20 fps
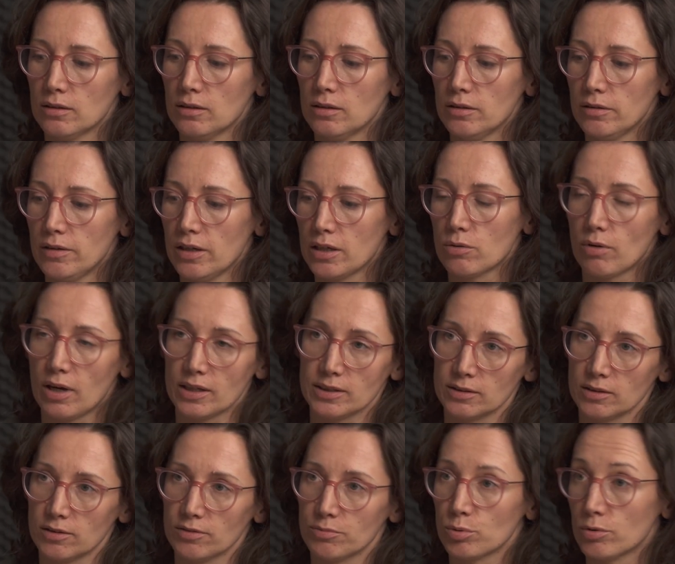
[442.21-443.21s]

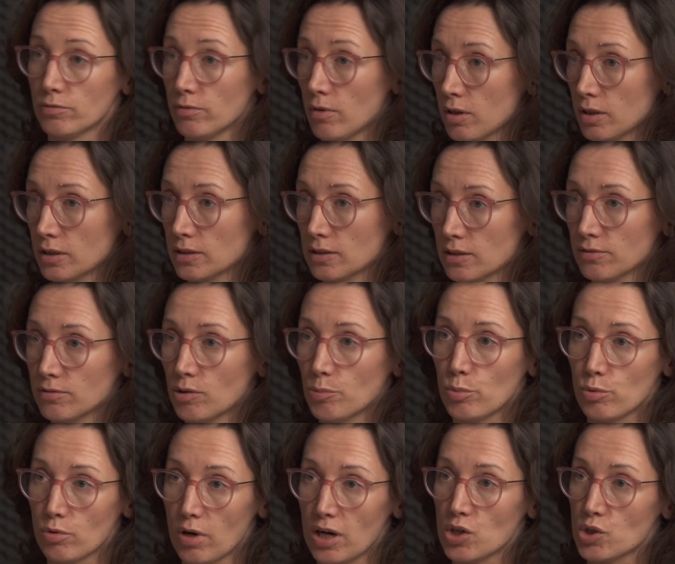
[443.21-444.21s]
aggressive, provocative
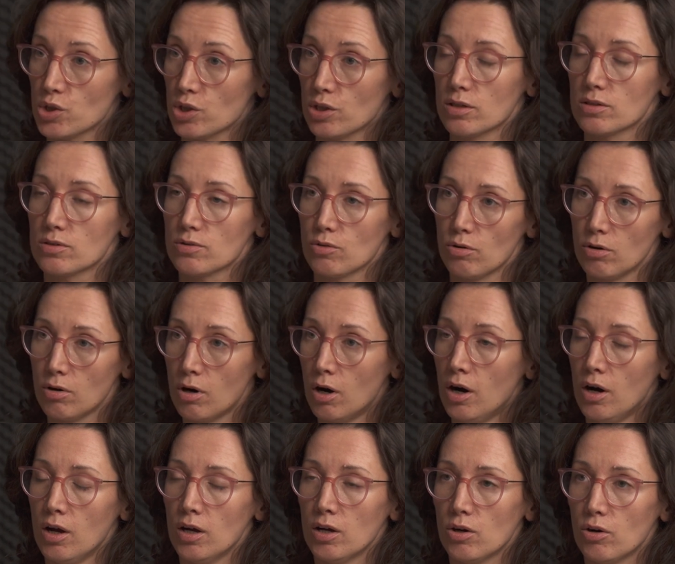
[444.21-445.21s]
operations
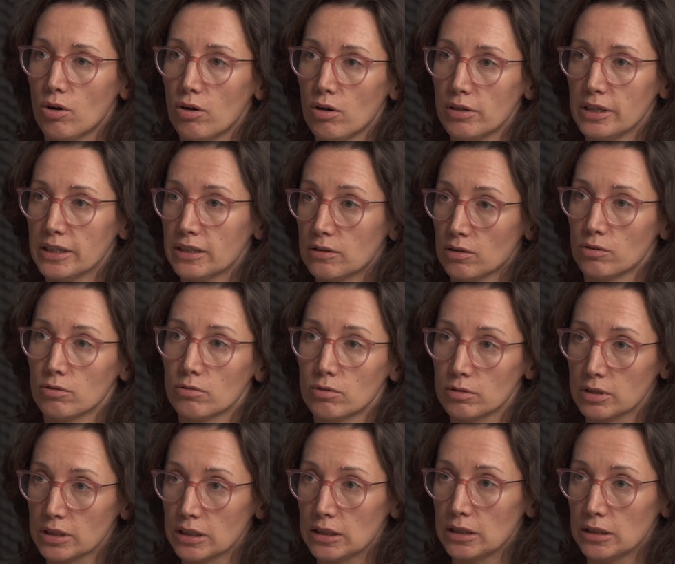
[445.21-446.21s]
or
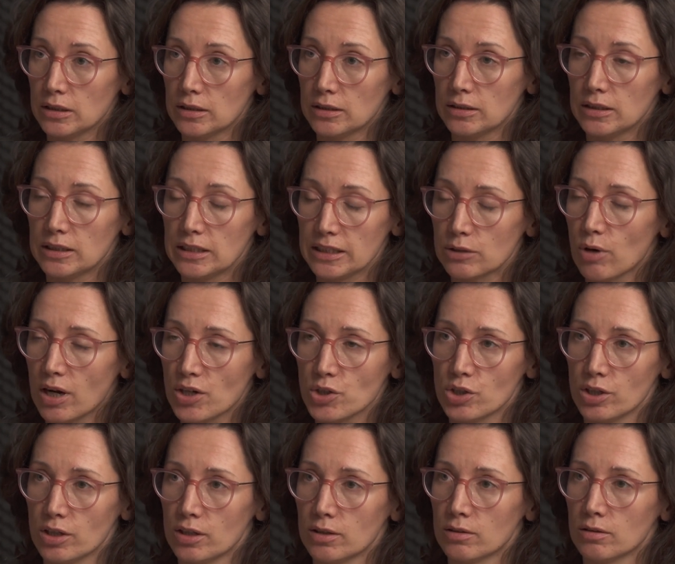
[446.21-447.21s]
an
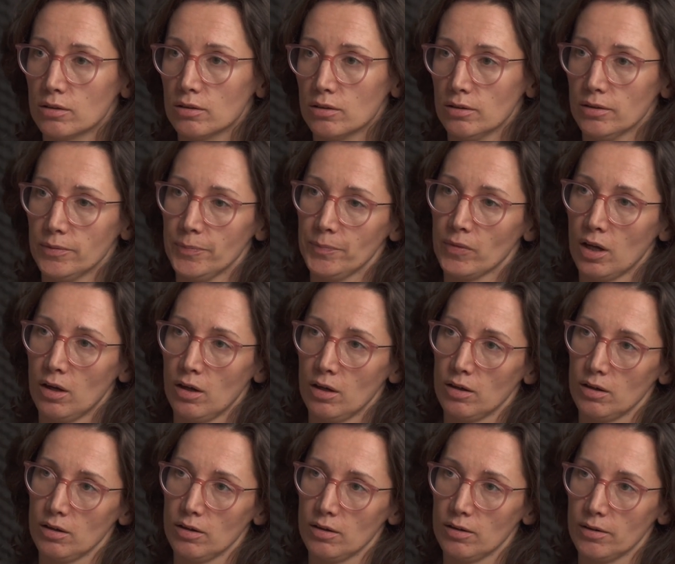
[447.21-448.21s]
aggression
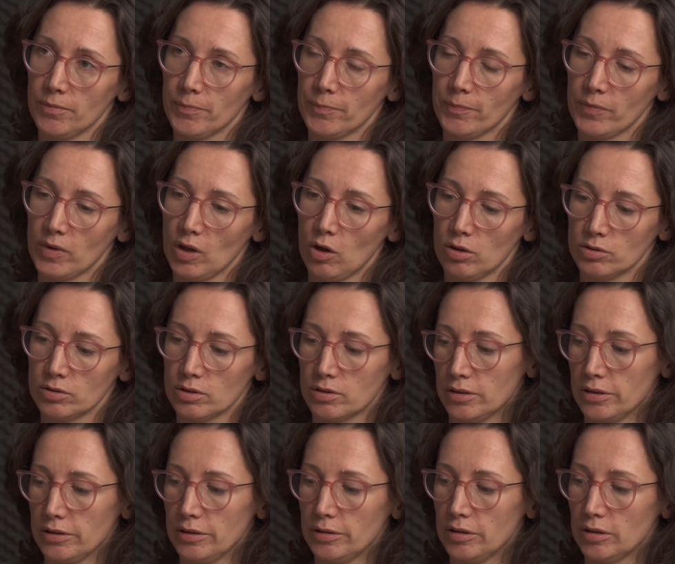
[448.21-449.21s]
on
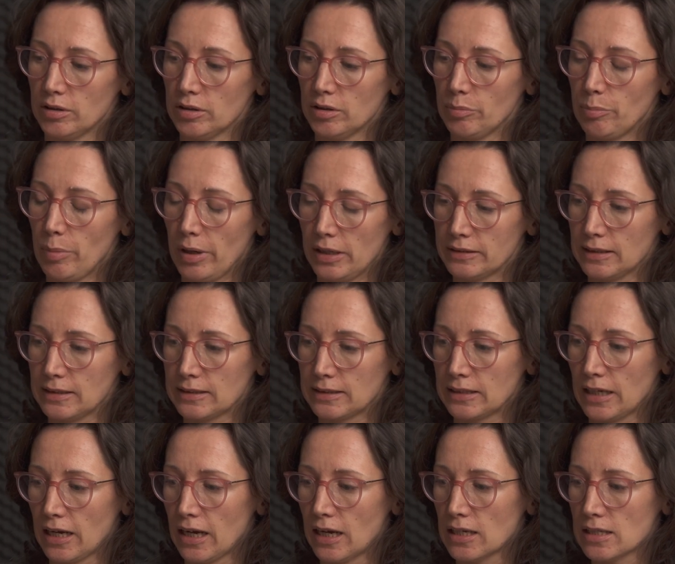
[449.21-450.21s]
the Baltic
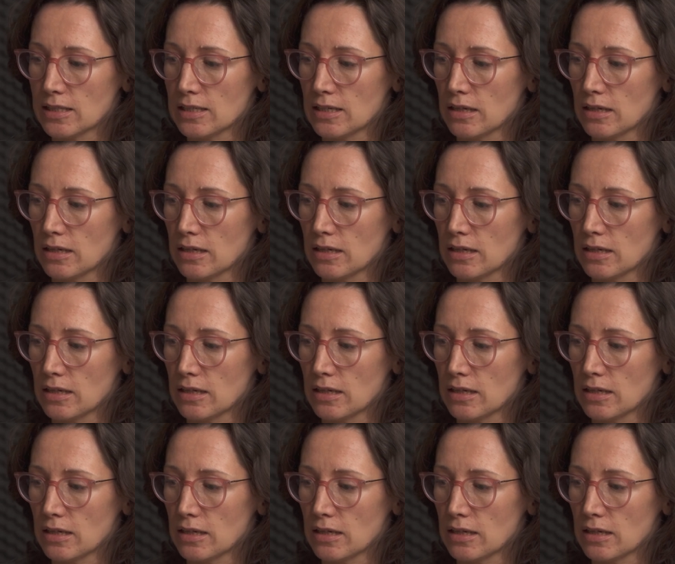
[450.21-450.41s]
states,